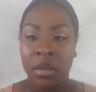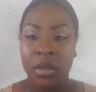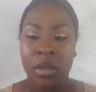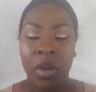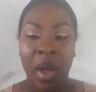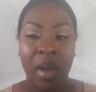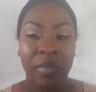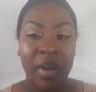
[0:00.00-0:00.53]

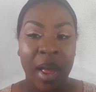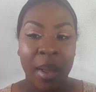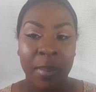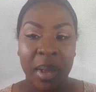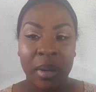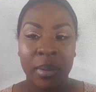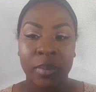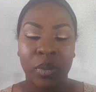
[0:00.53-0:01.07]
So I've lined
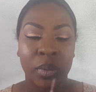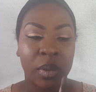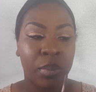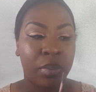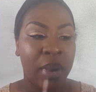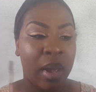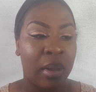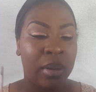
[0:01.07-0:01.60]
my lips with the
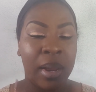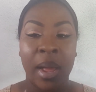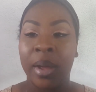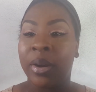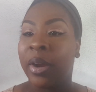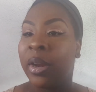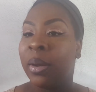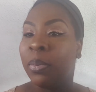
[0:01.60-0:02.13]
brown
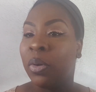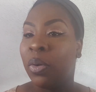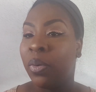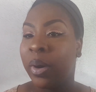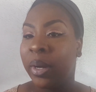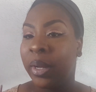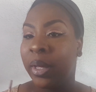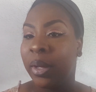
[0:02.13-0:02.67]
liner, and I'm
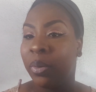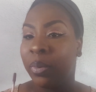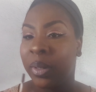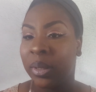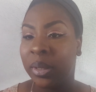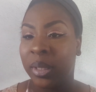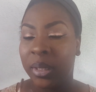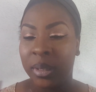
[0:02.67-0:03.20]
going in
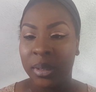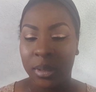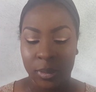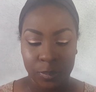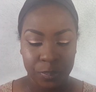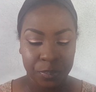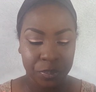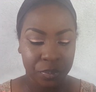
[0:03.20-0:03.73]
with
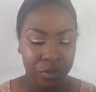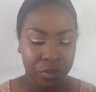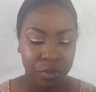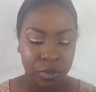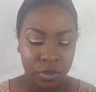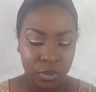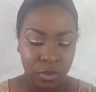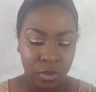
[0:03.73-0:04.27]
this
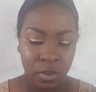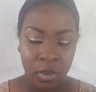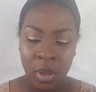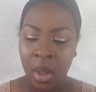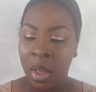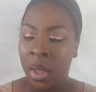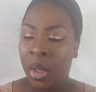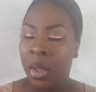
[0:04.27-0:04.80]

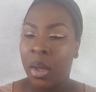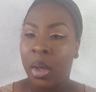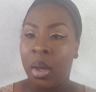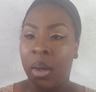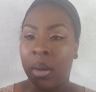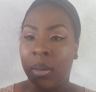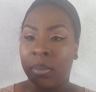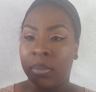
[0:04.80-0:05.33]

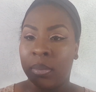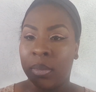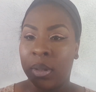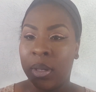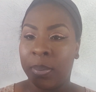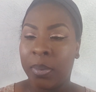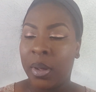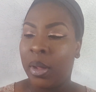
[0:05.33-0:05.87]

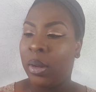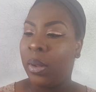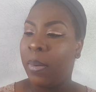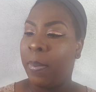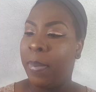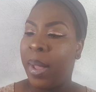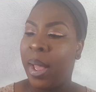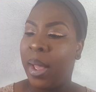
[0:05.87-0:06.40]
lip
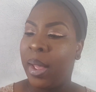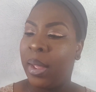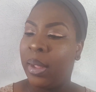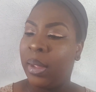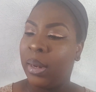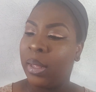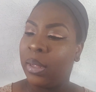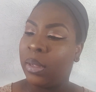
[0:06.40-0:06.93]
color by
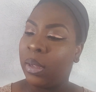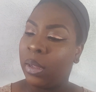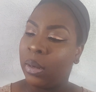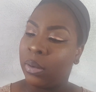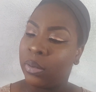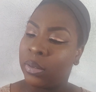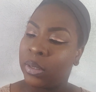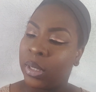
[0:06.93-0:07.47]
LA
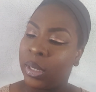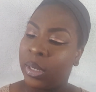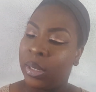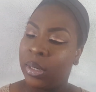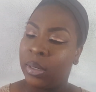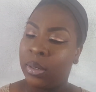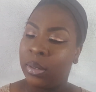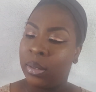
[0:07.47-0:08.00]
Colors
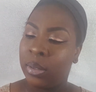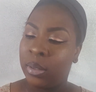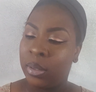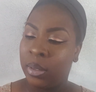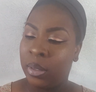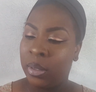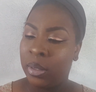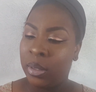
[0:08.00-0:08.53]
in
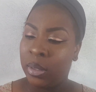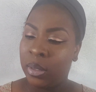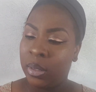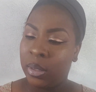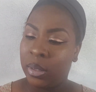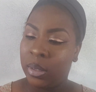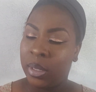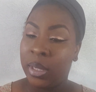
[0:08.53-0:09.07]

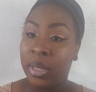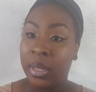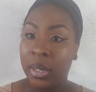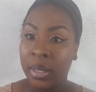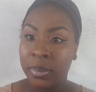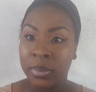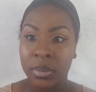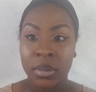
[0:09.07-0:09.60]

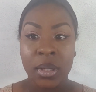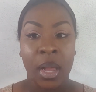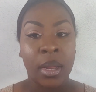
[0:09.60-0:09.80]
Eclipse.